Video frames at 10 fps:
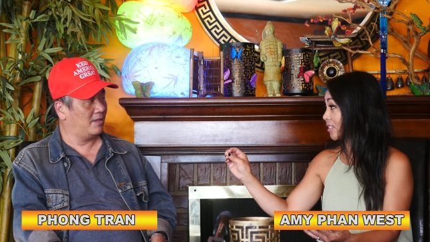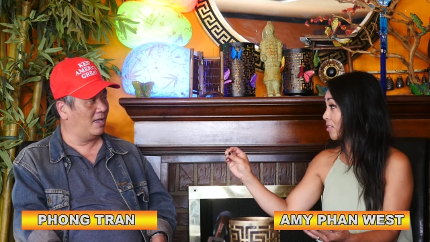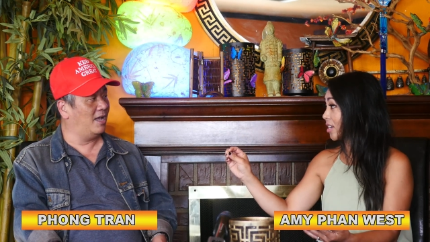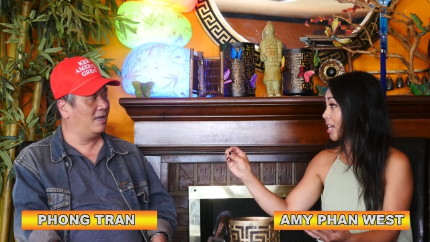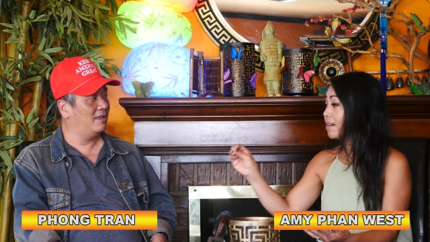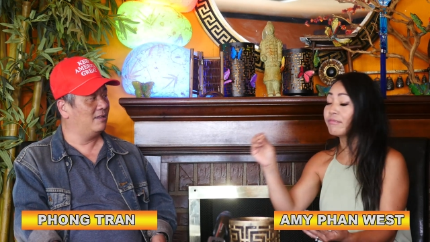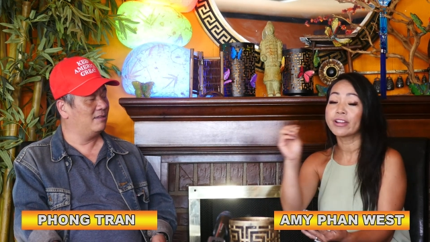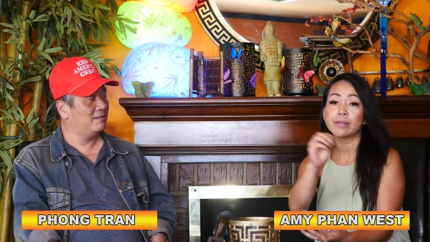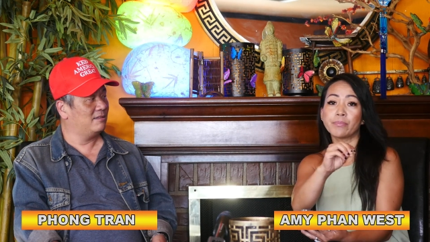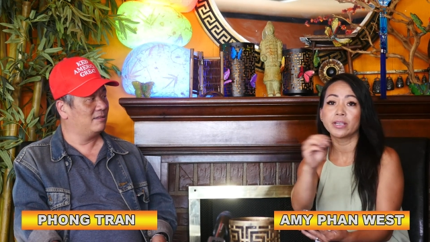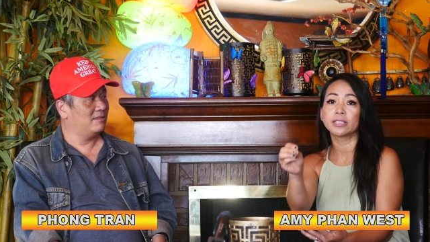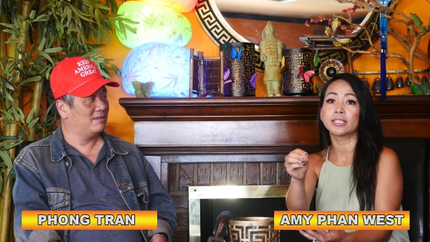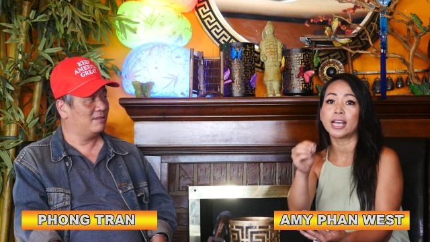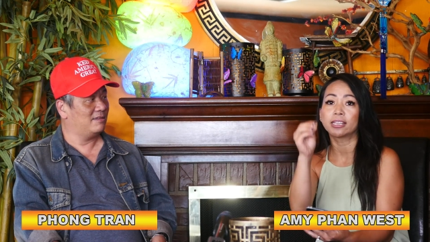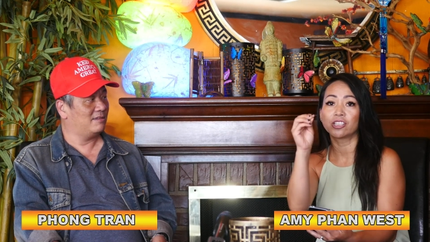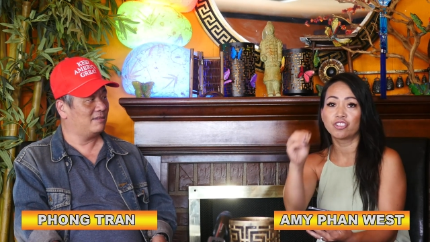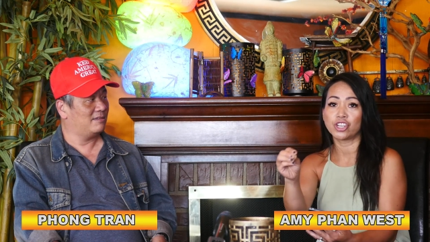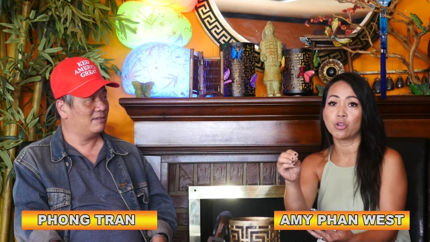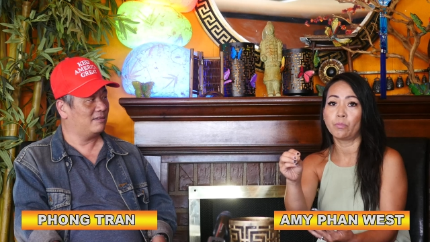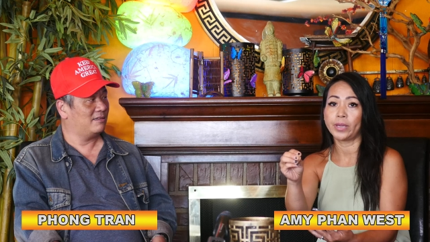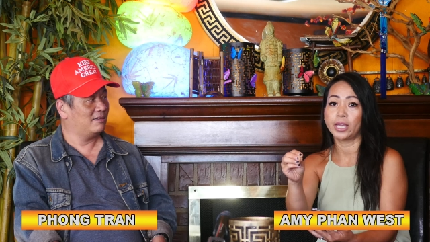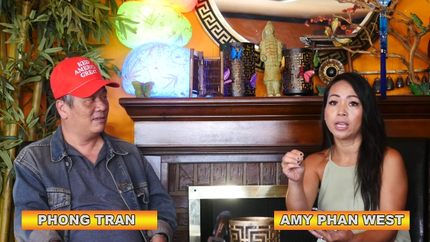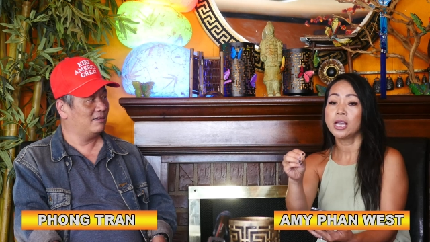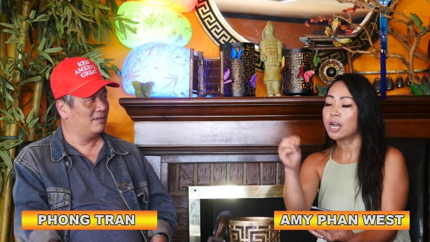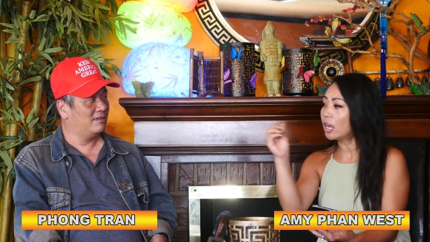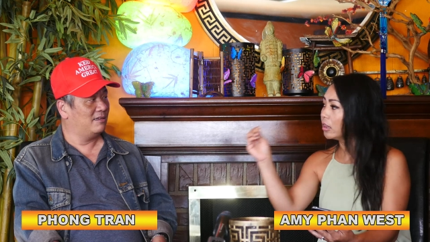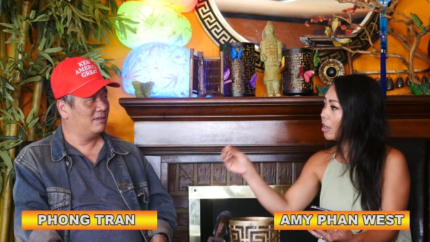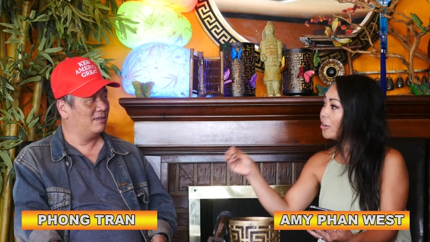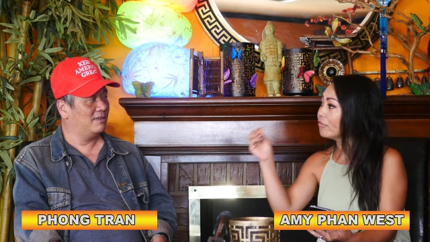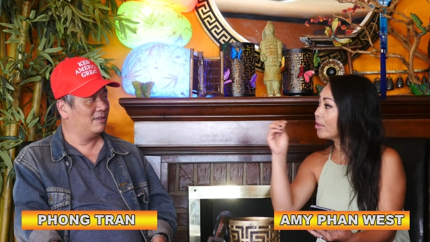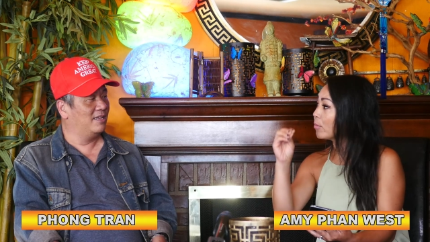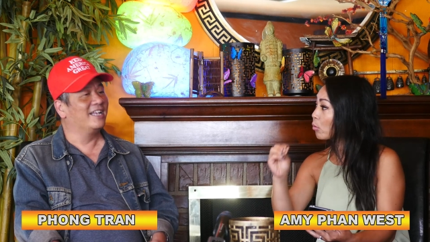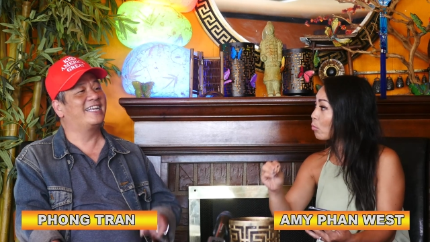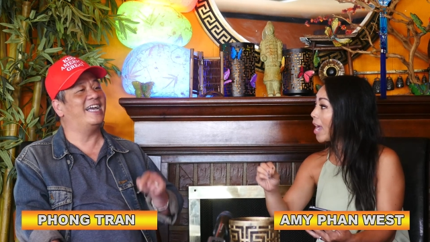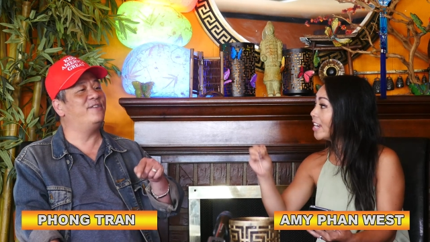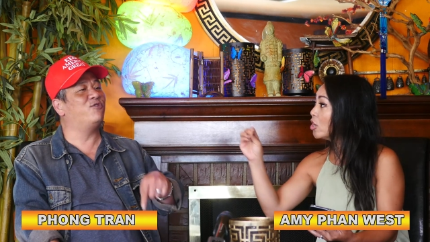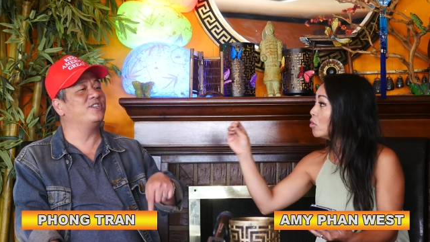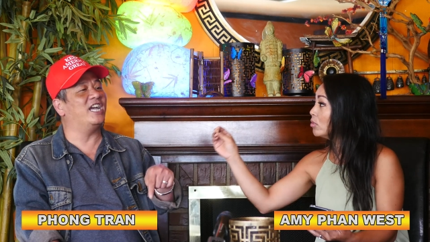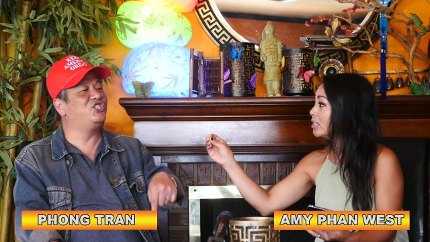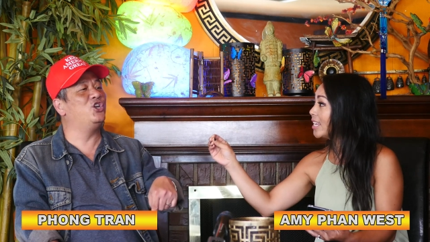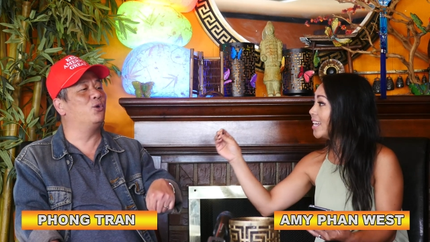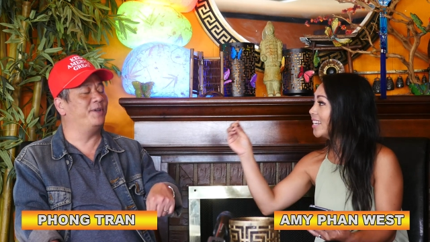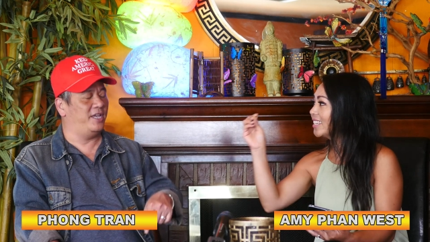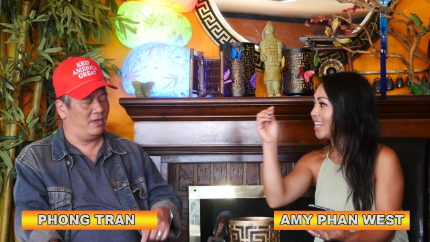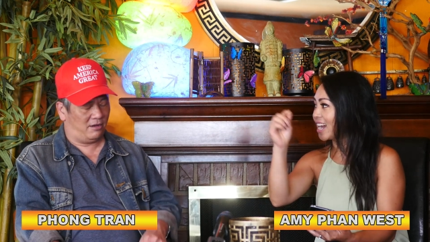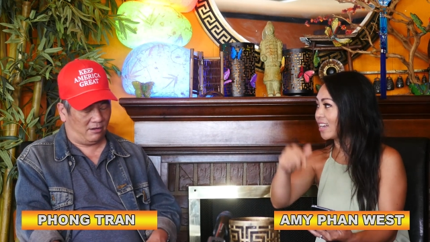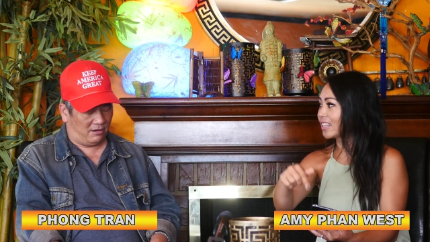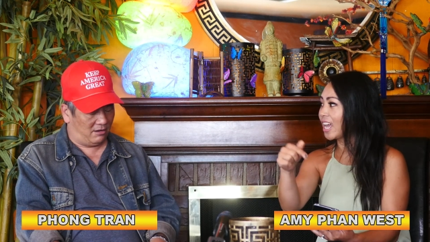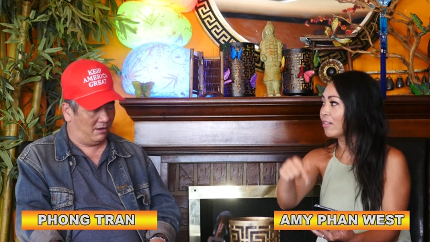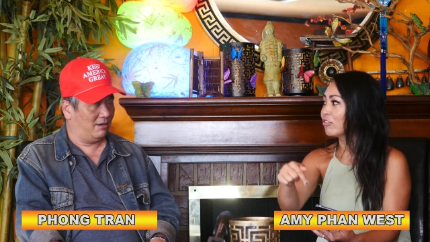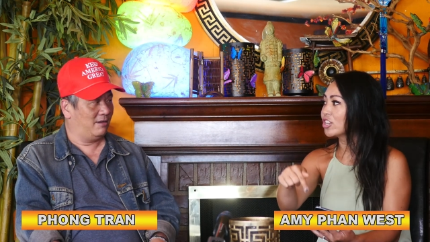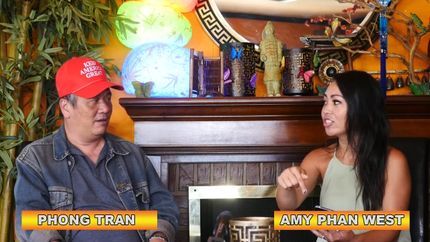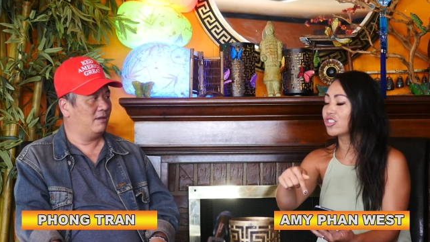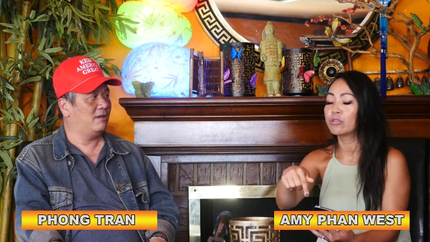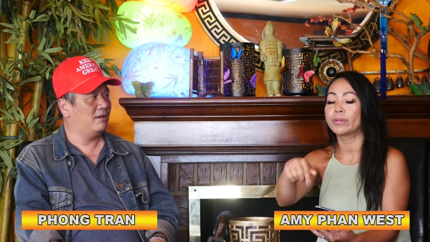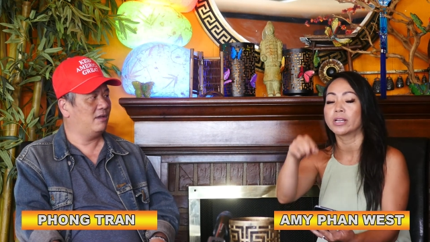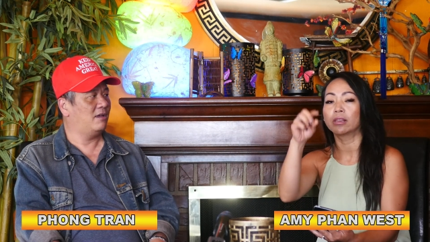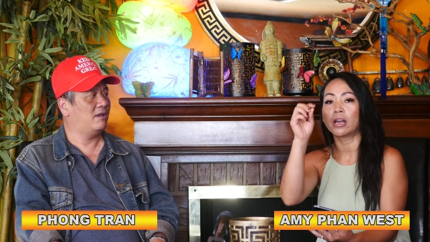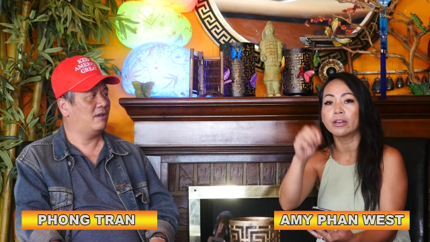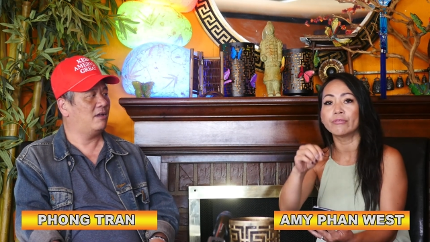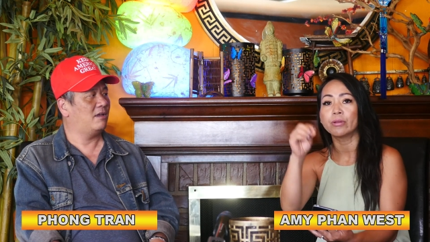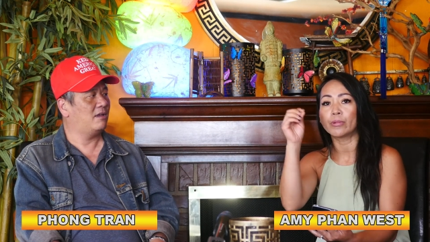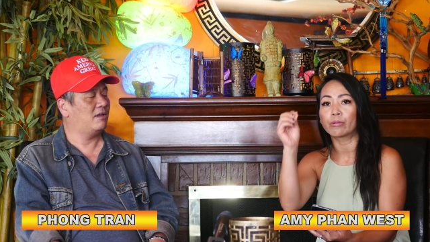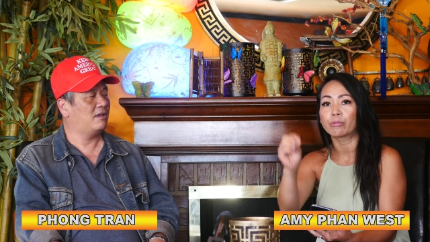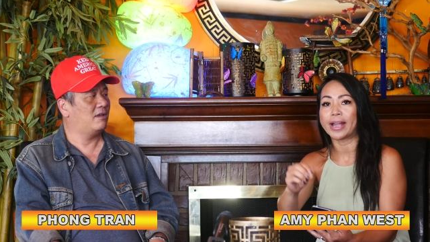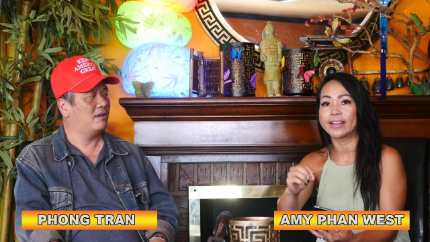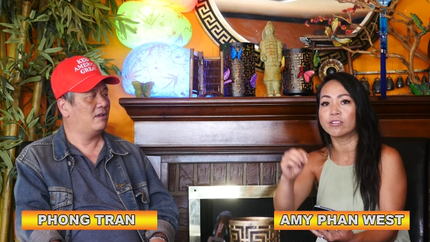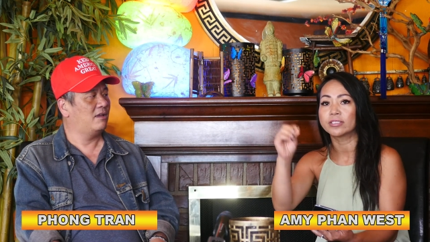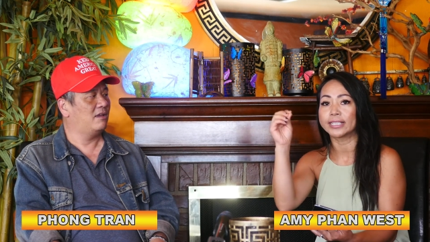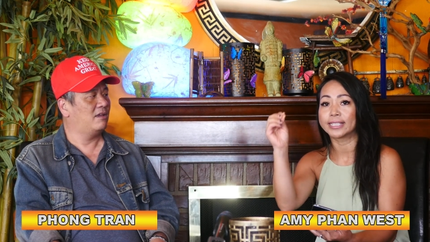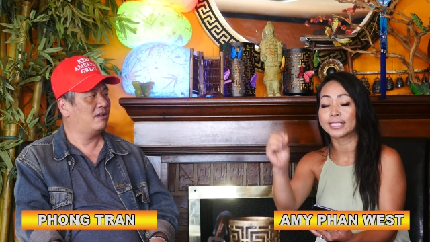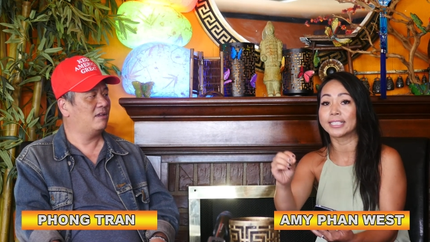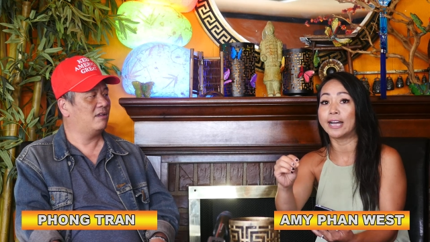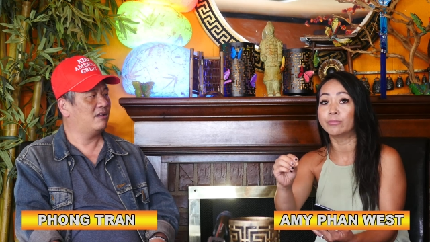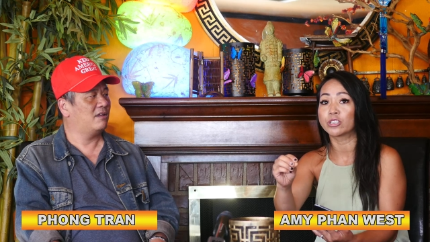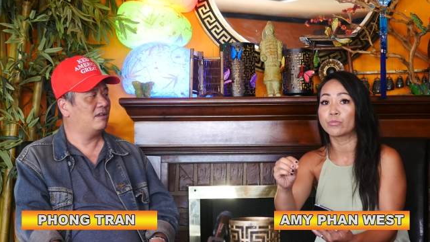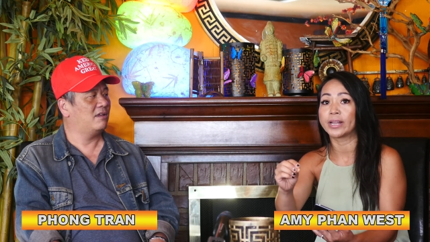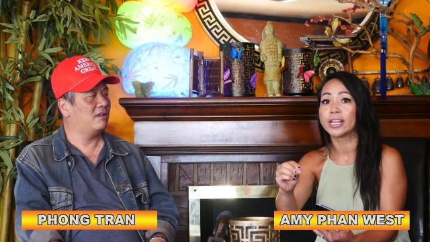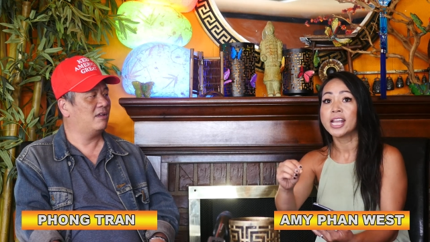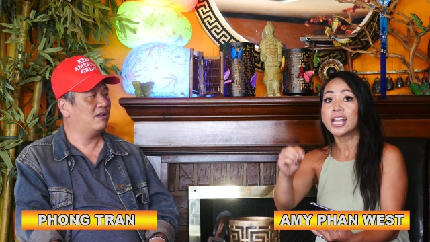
Speaker 1: Uh-huh. Okay, uh-huh. I'm very pissed at the GOP. A lot of them are RINOs. California GOP. Yeah, California GOP. A lot of them are RINOs and establishment.